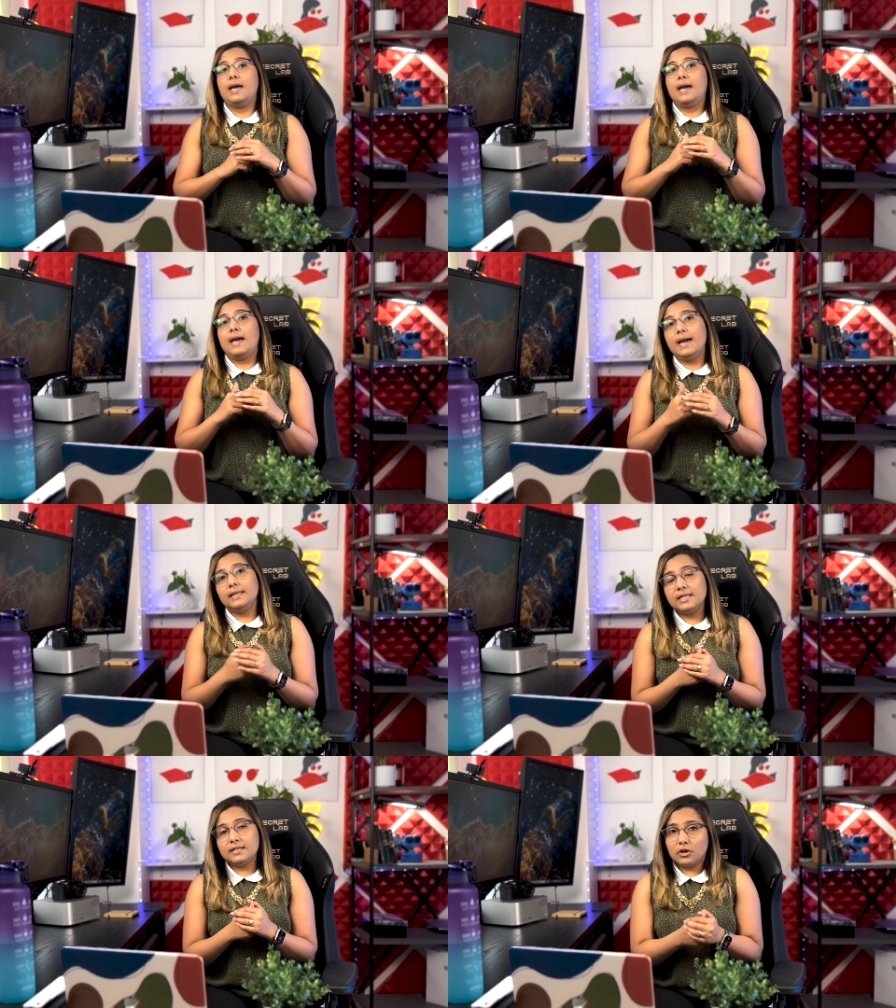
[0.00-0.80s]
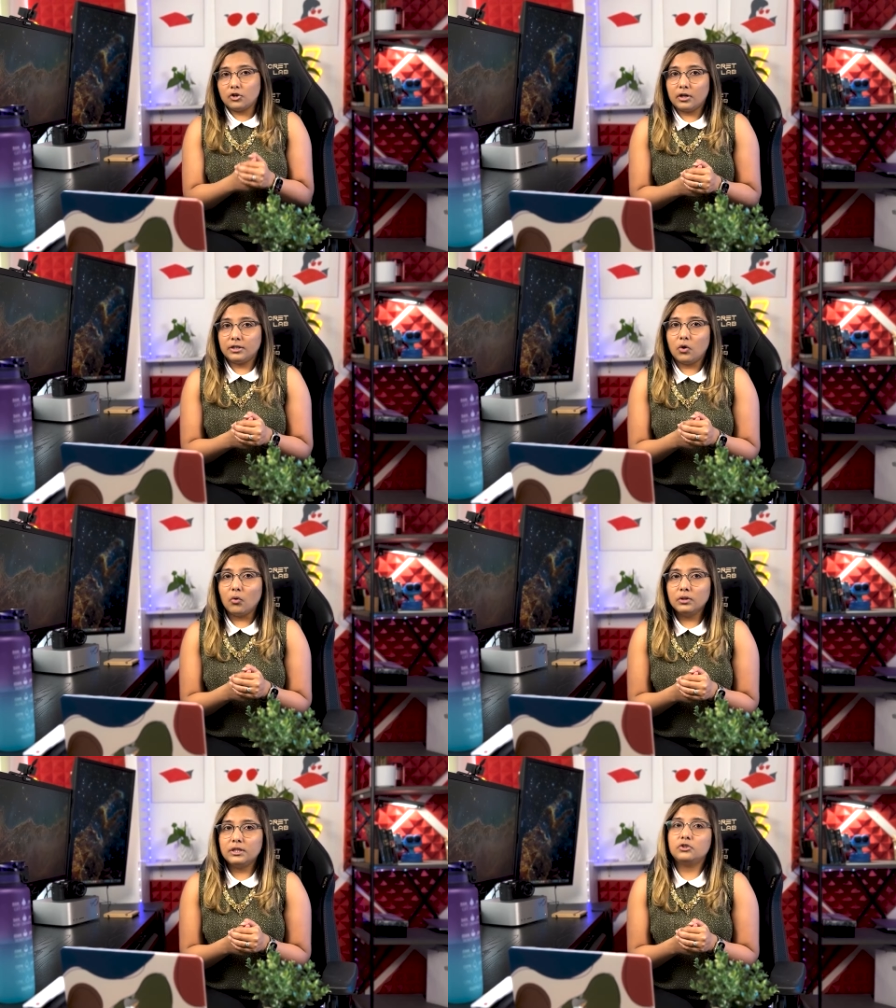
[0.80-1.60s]
And these are not the
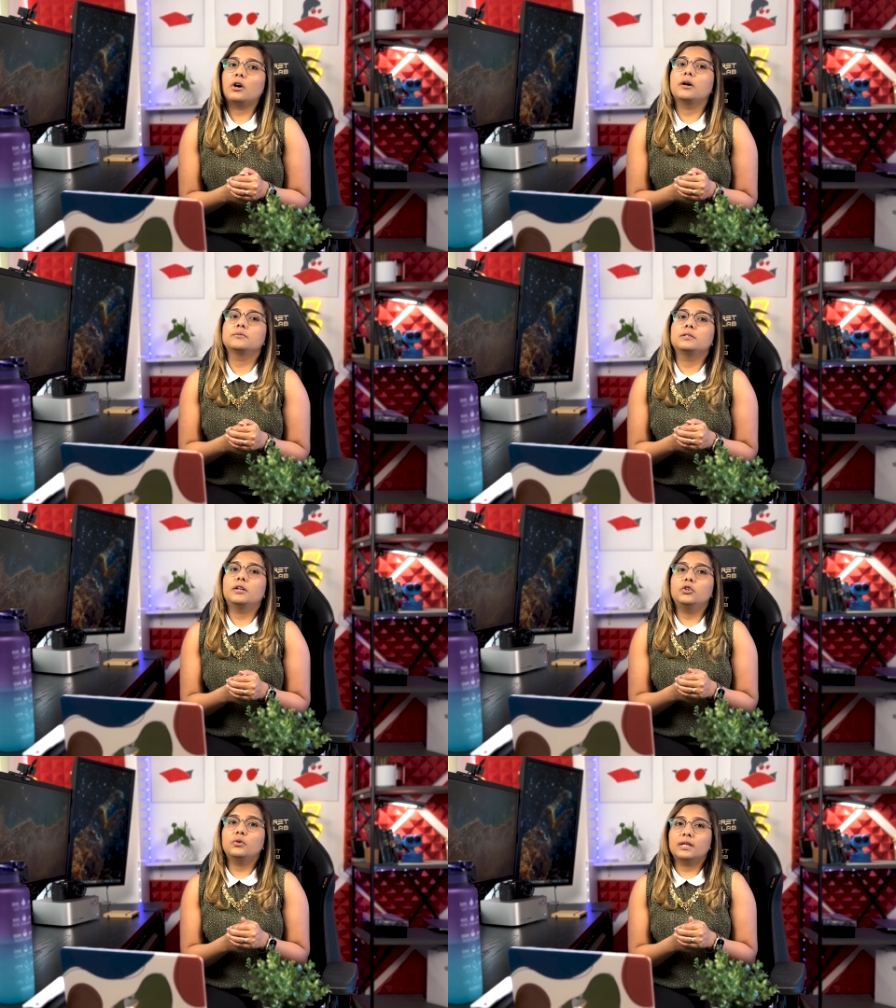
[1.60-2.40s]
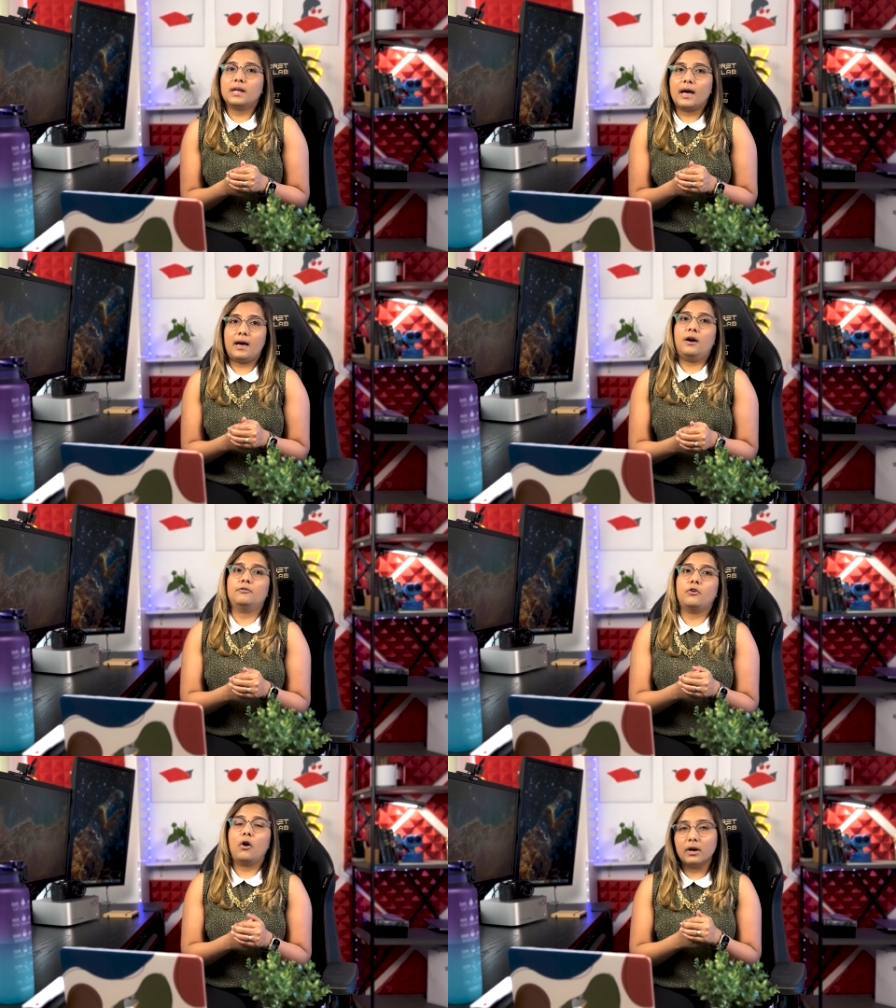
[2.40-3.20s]
only jobs that you can
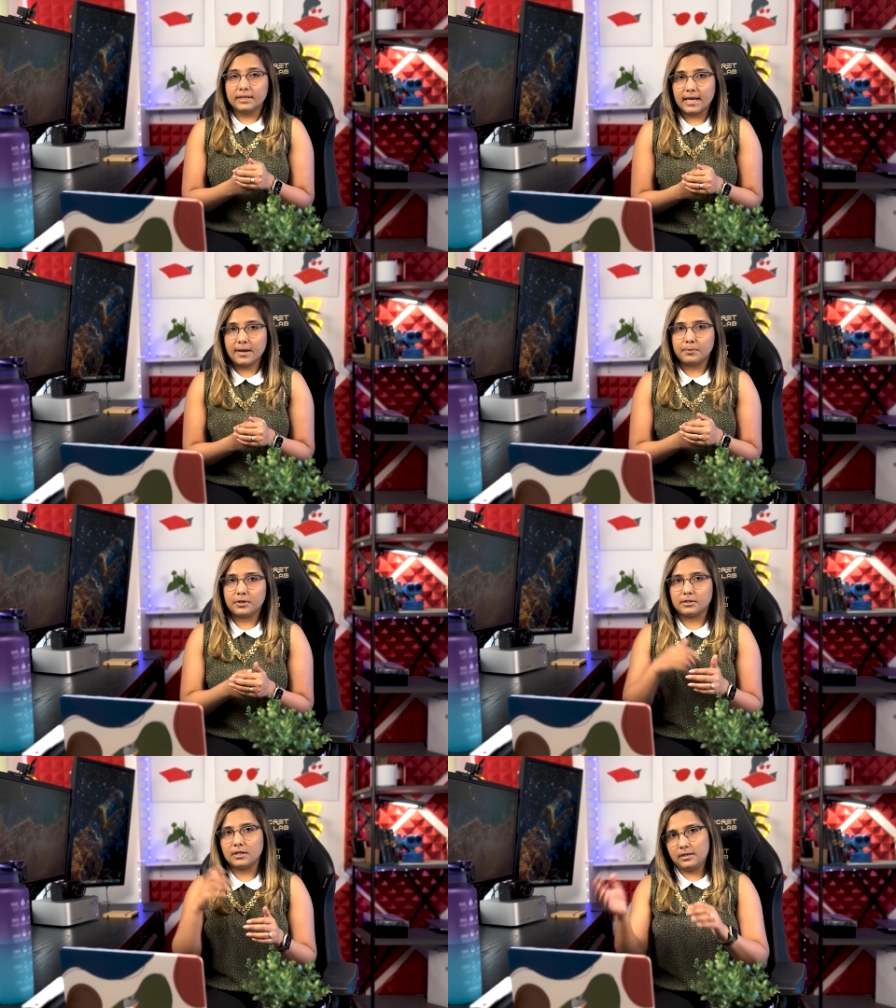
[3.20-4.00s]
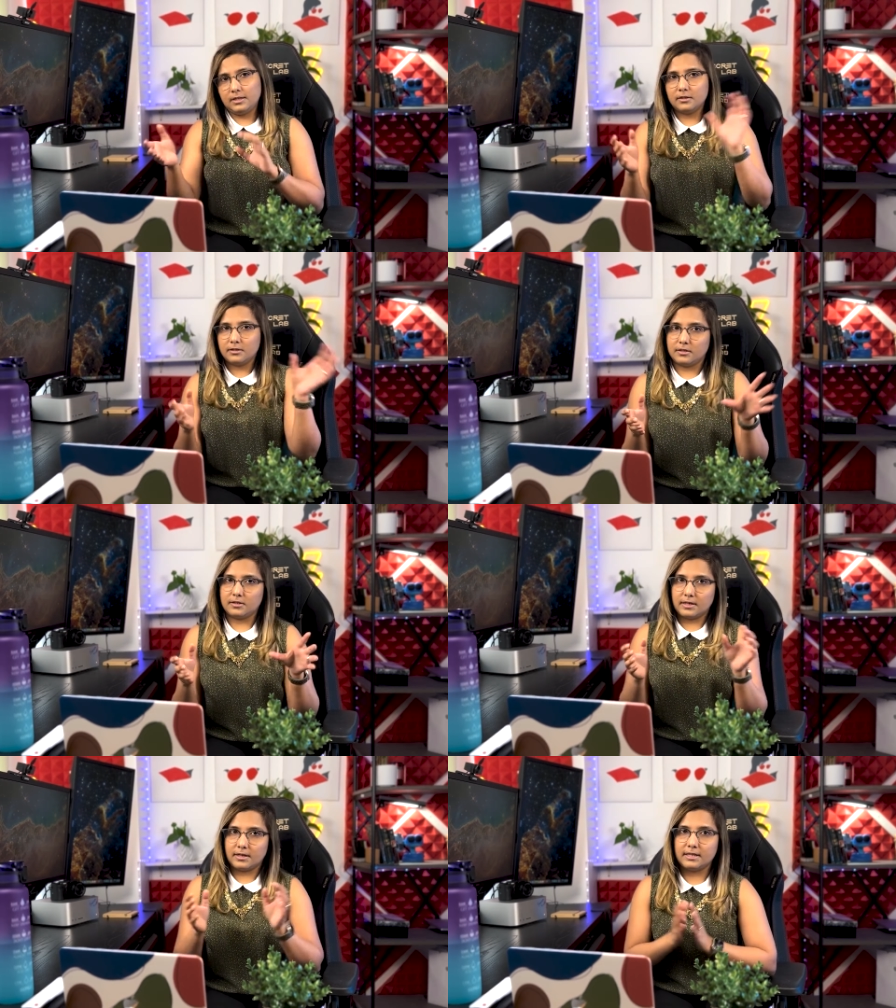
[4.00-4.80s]
have on campus, the research
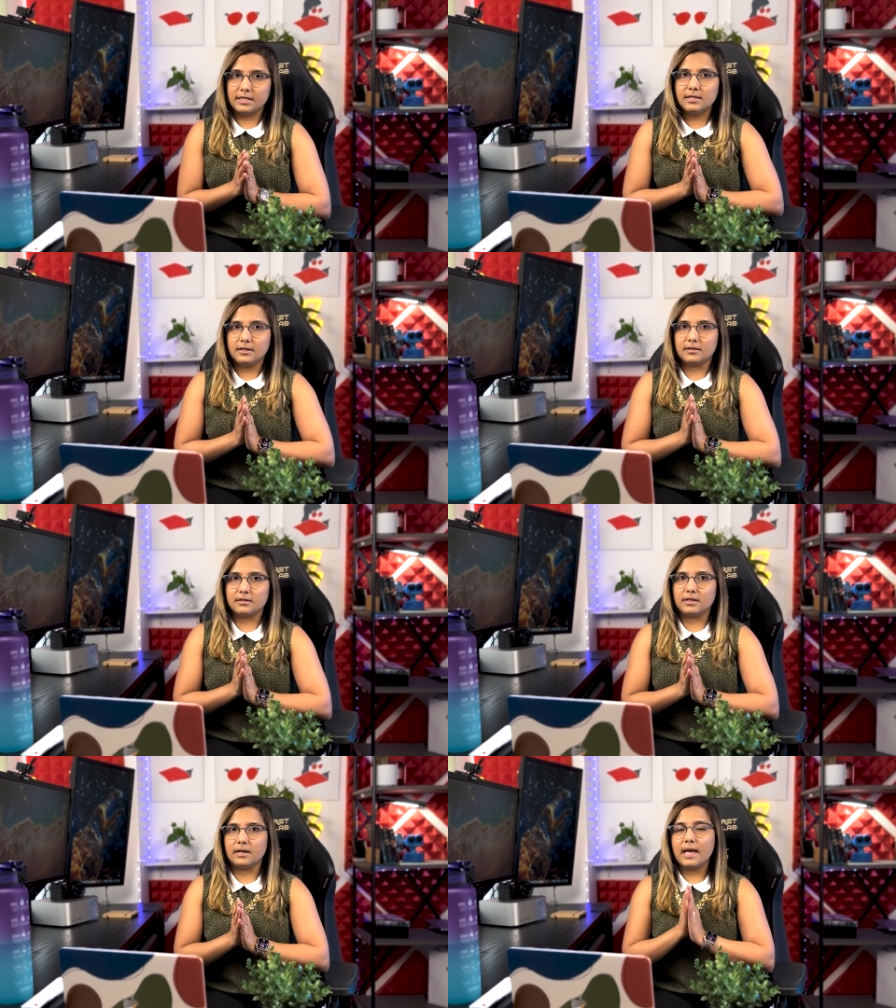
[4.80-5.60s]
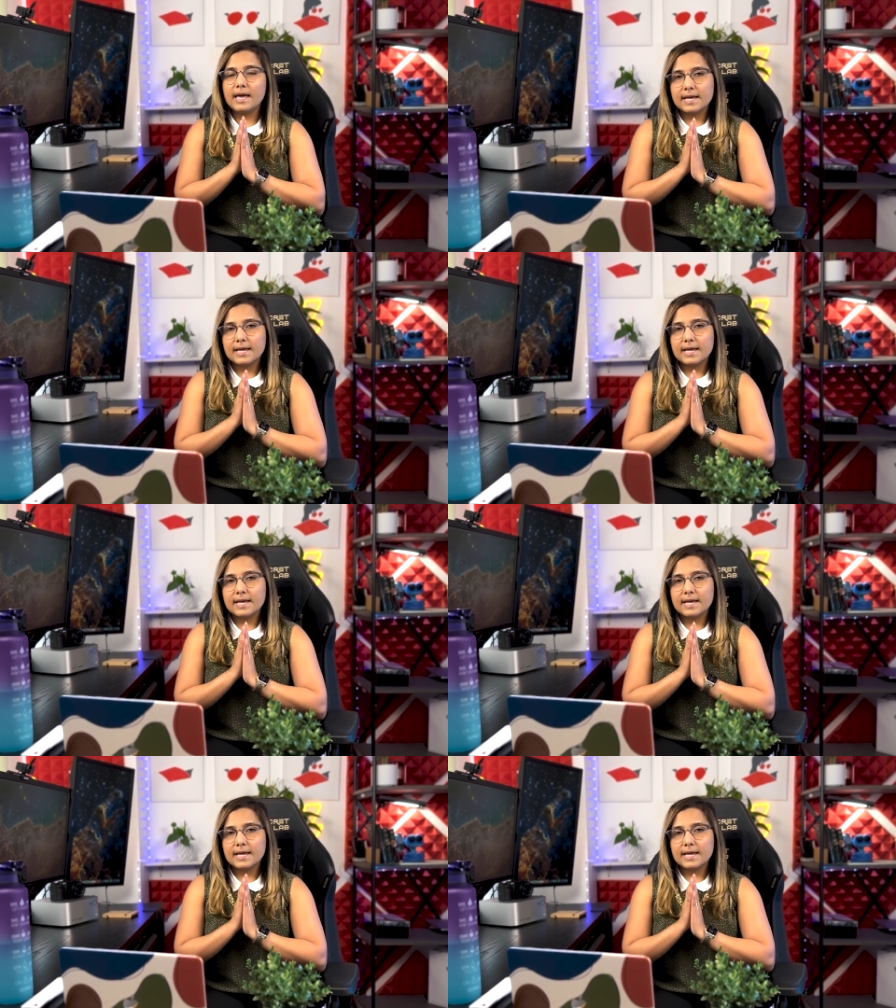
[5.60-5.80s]
assistant and teaching assistant.